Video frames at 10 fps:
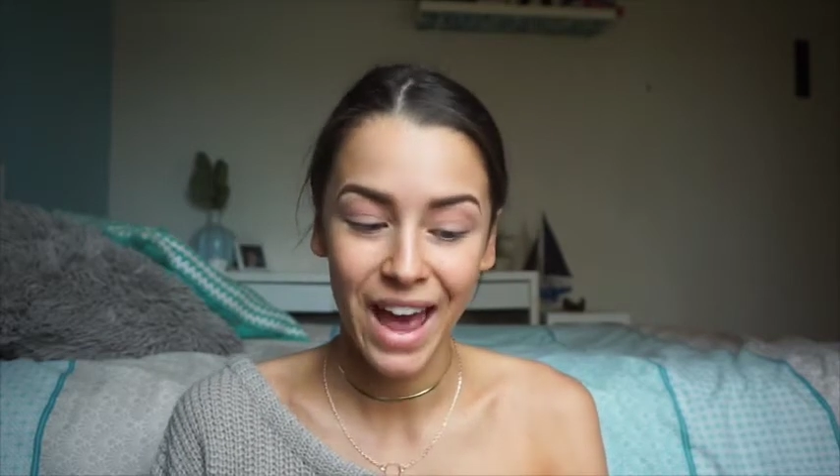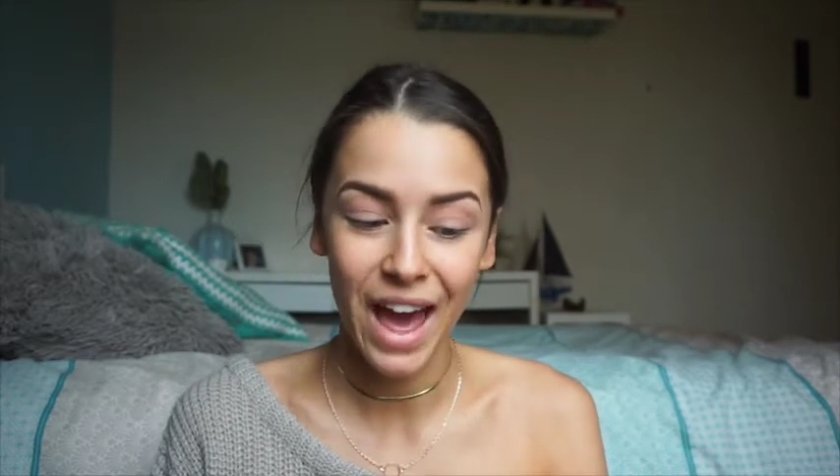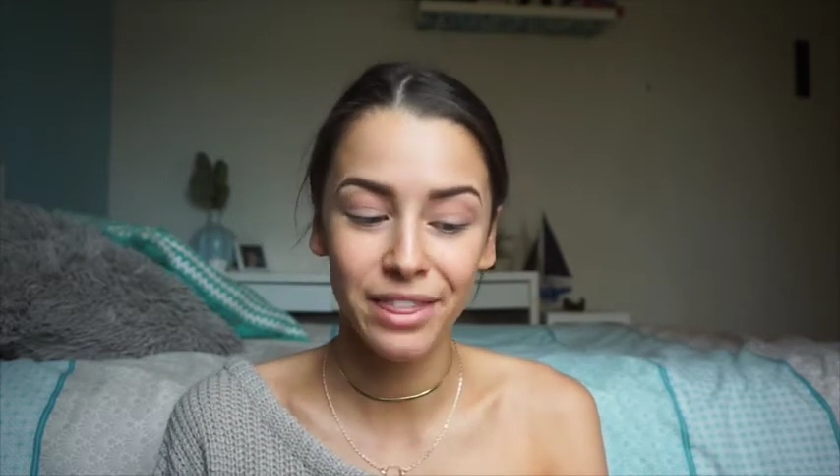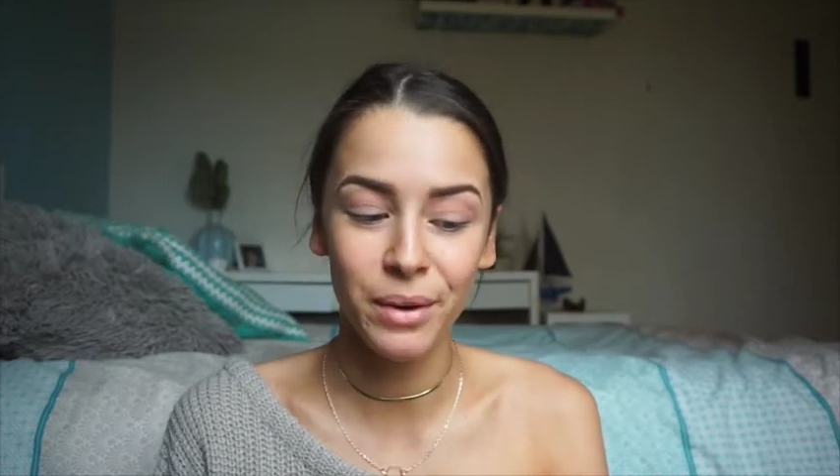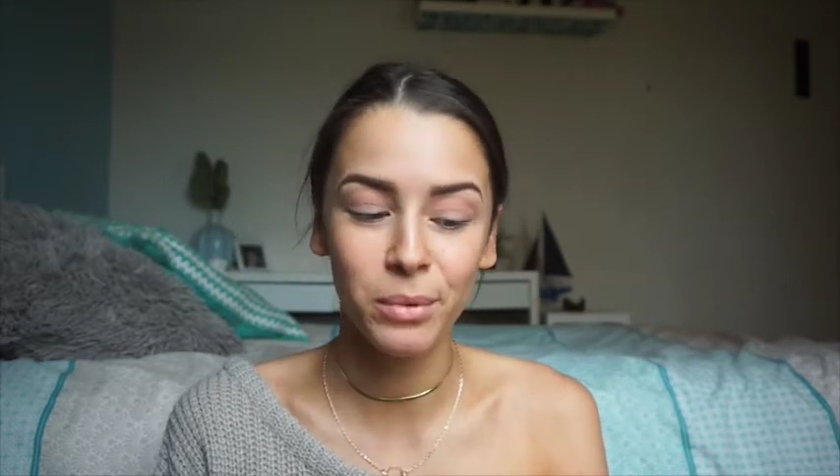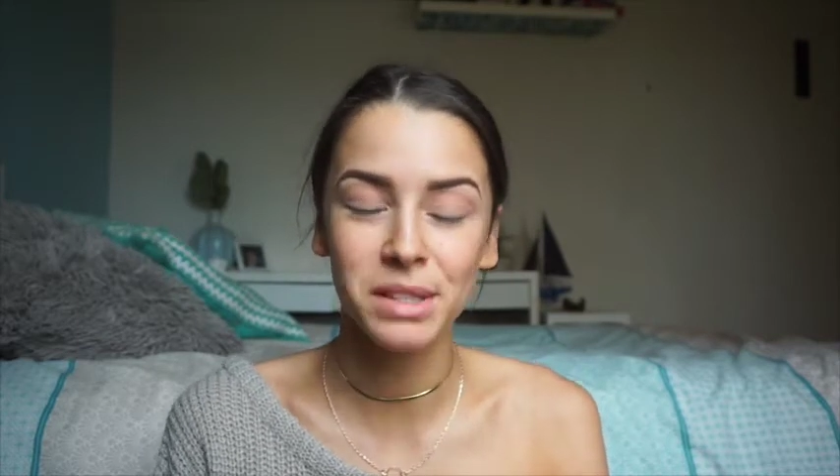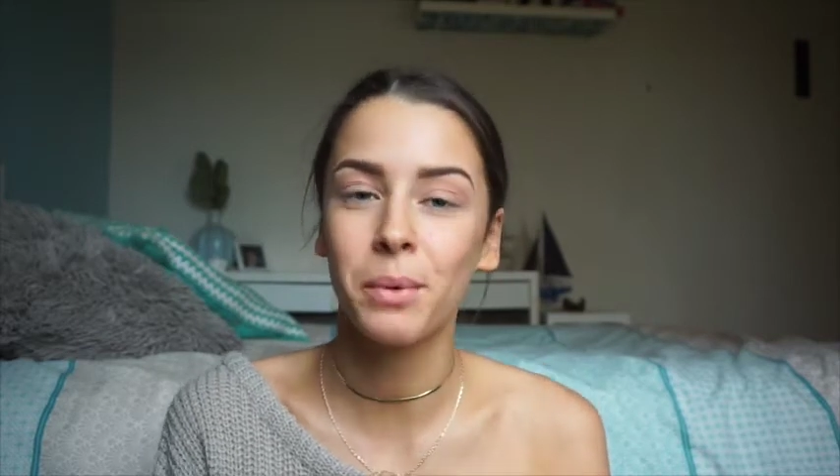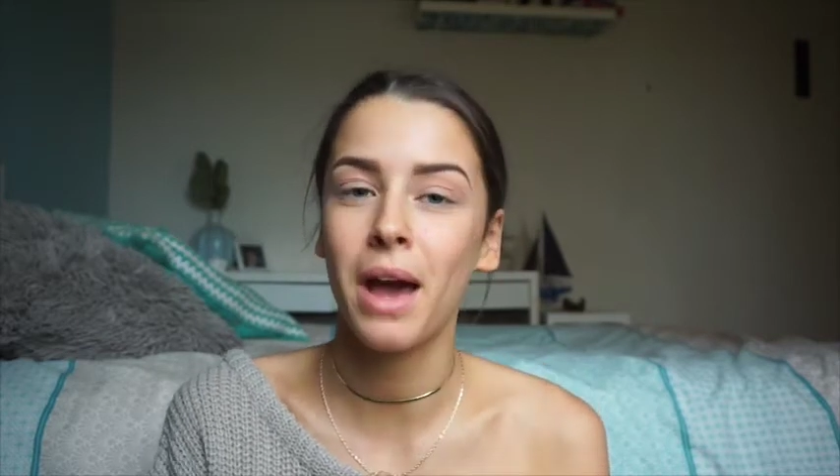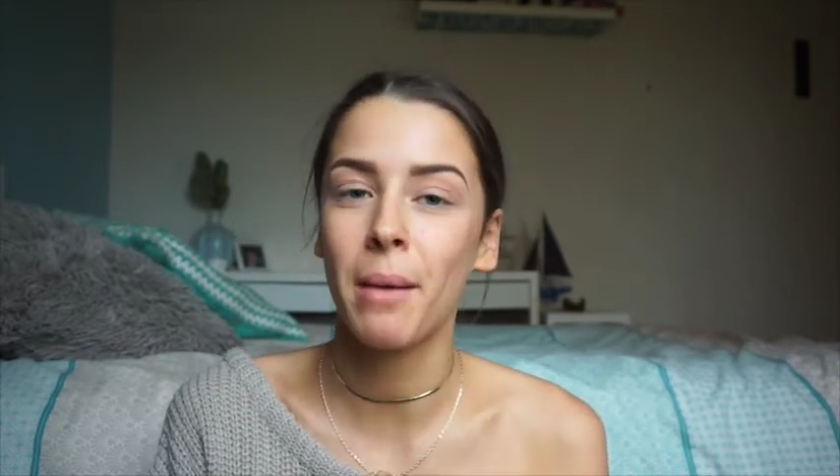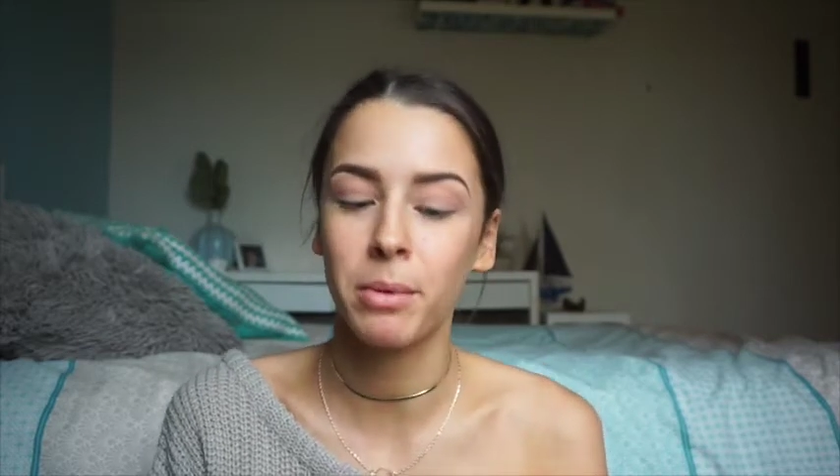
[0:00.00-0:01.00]
and then once
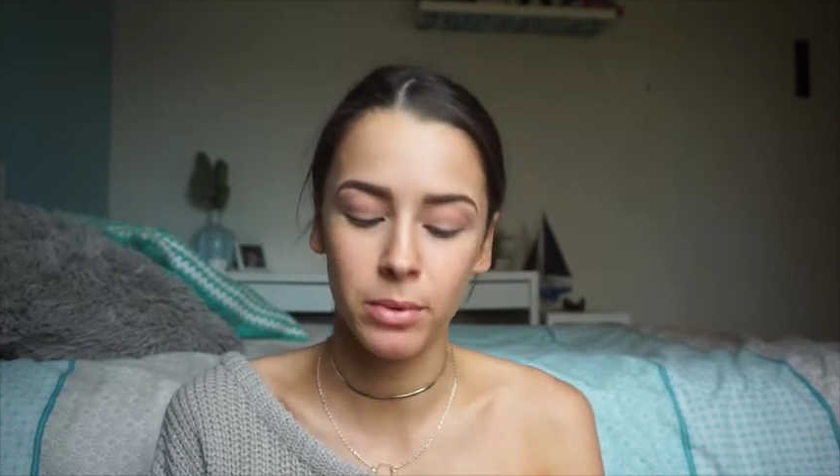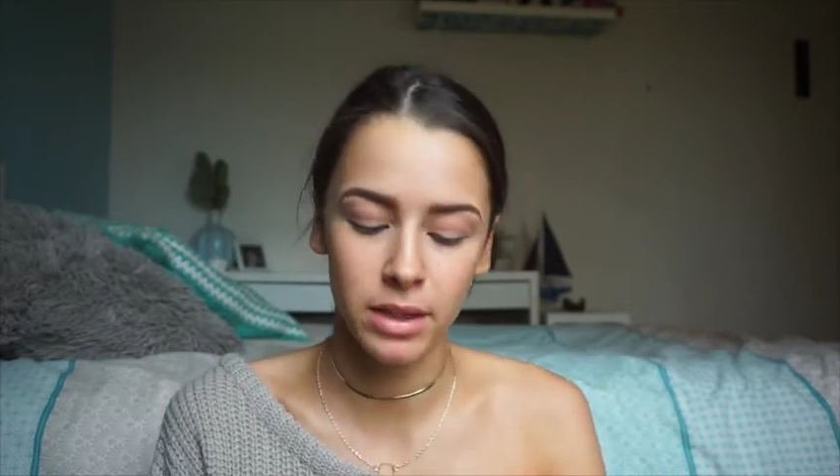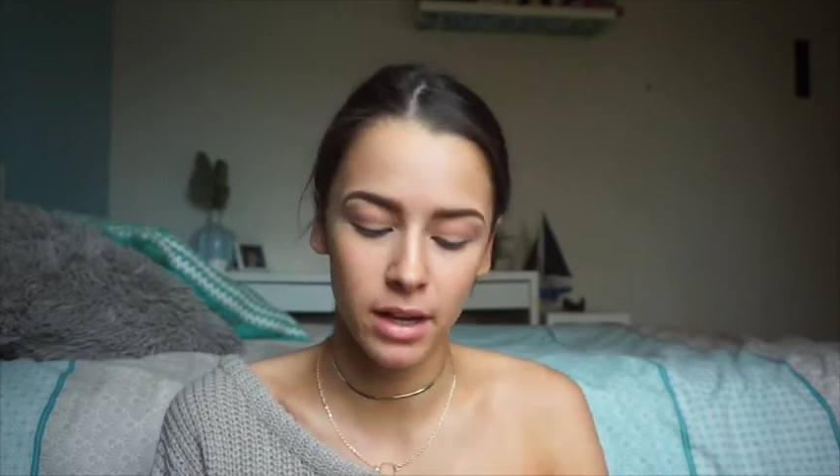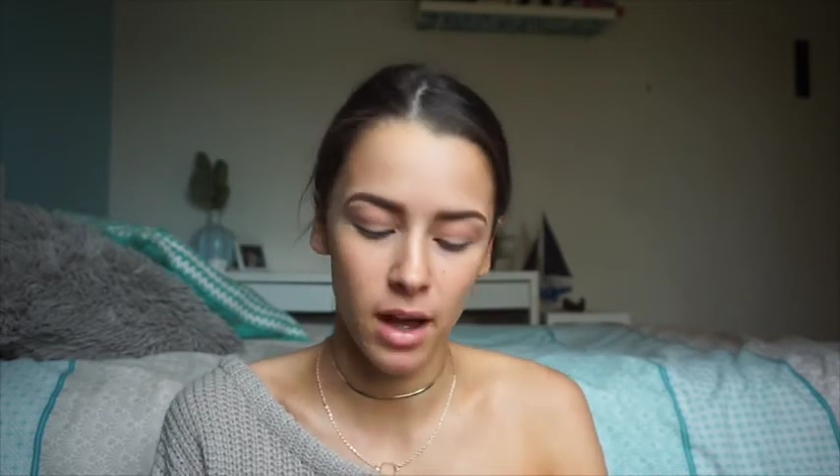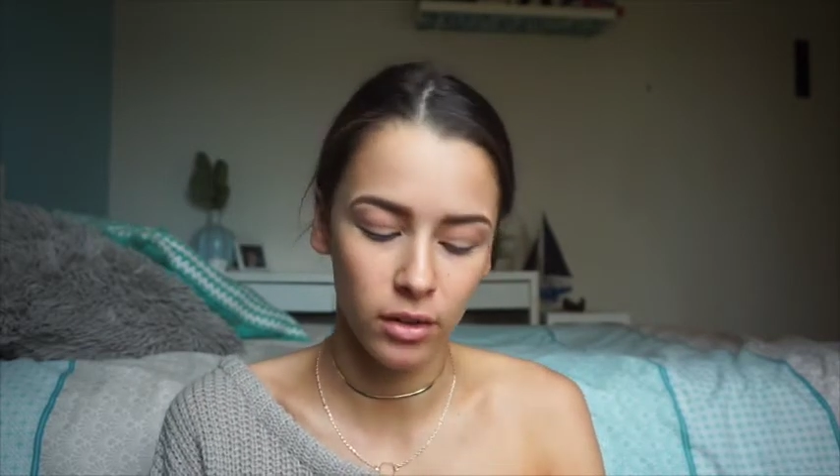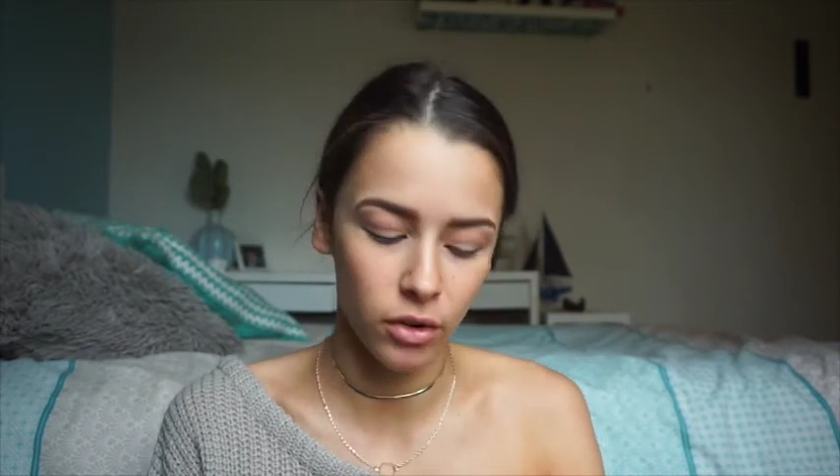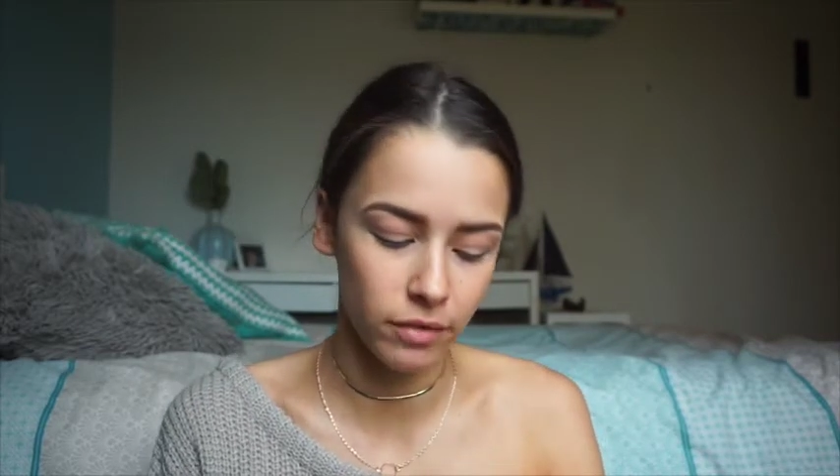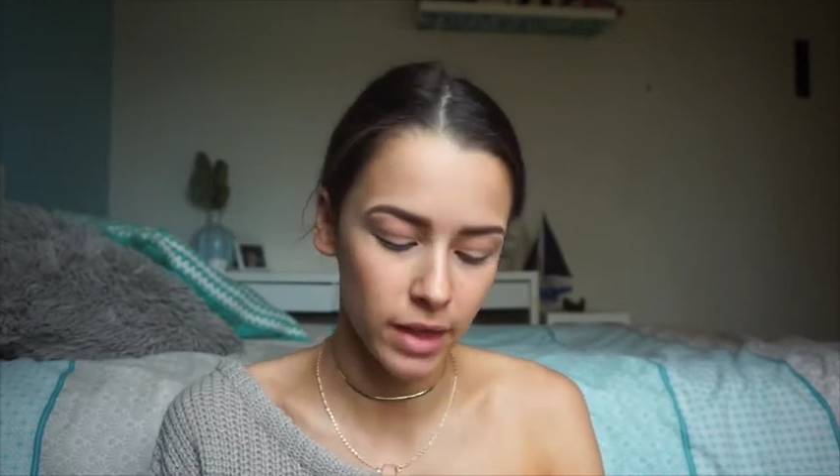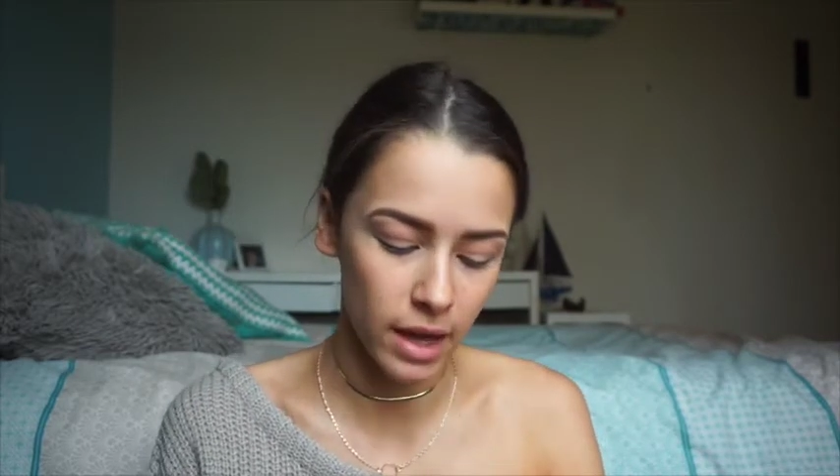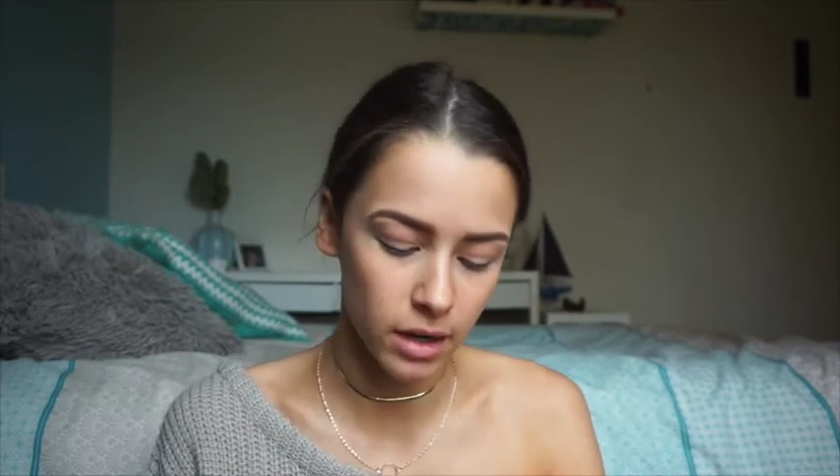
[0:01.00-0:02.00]
we're happy with the colour
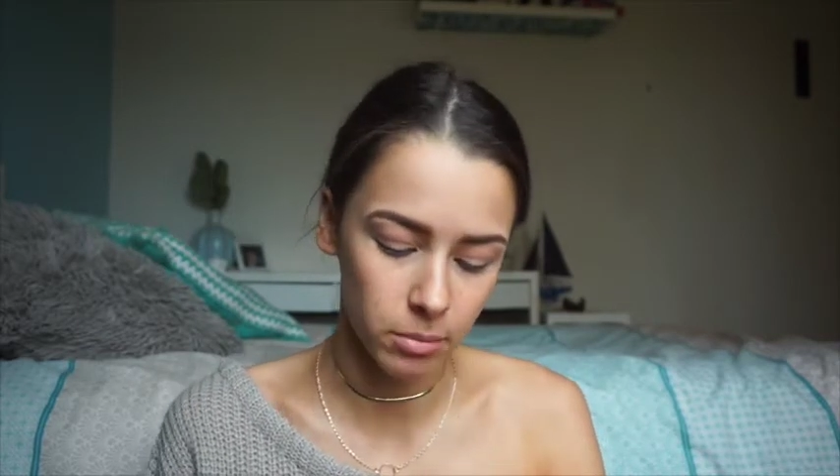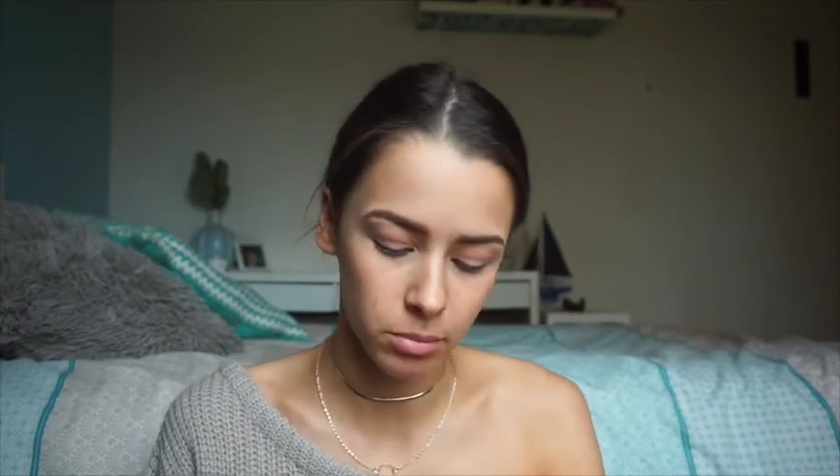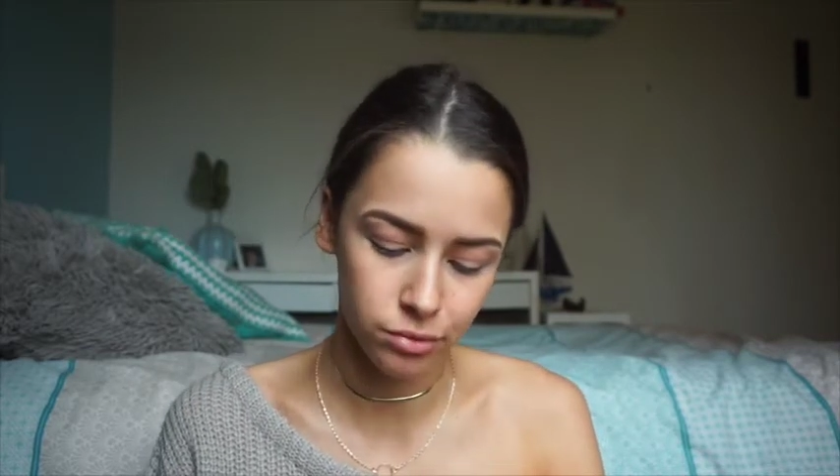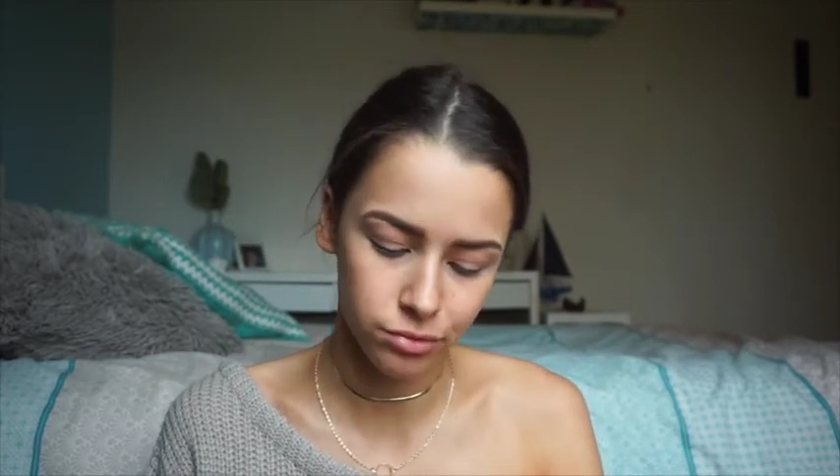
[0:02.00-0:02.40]
of that, I'm